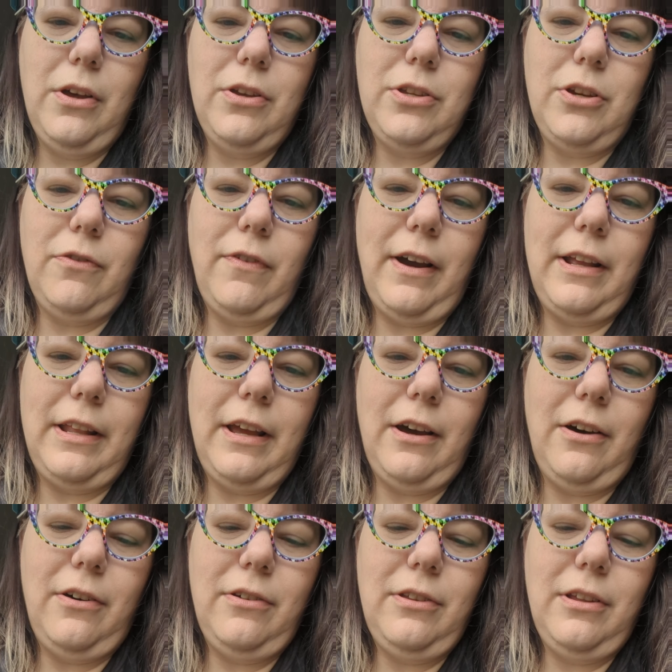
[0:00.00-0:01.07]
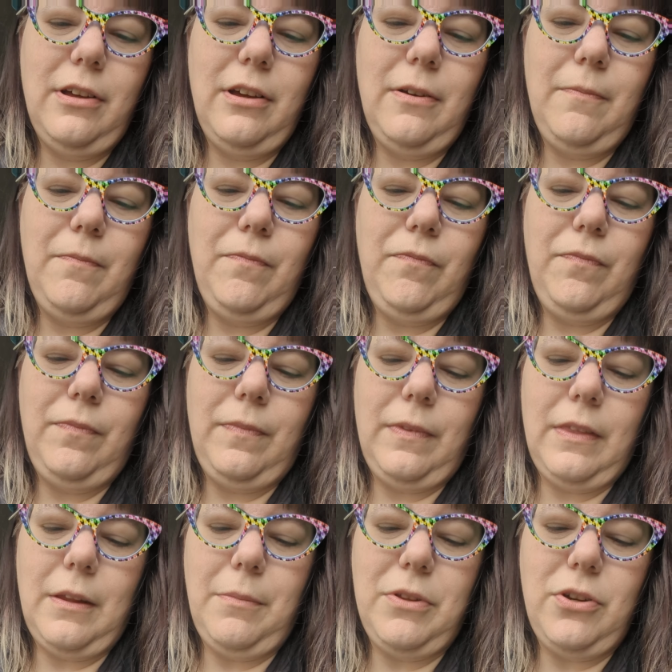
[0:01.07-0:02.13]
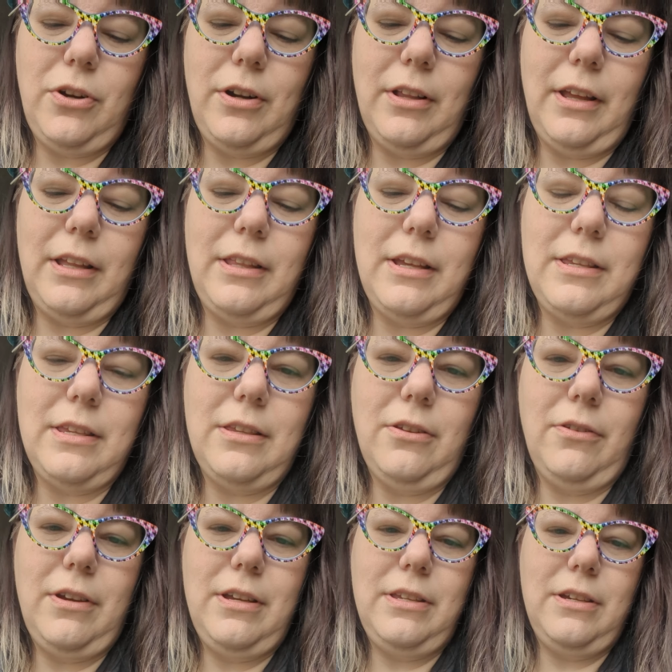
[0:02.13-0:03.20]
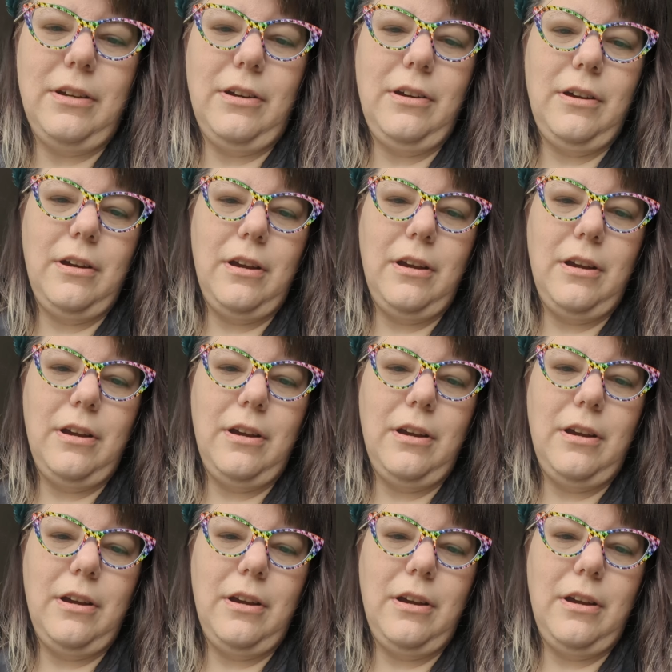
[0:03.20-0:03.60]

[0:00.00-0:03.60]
So right now, let me turn it like this, it's a little easier.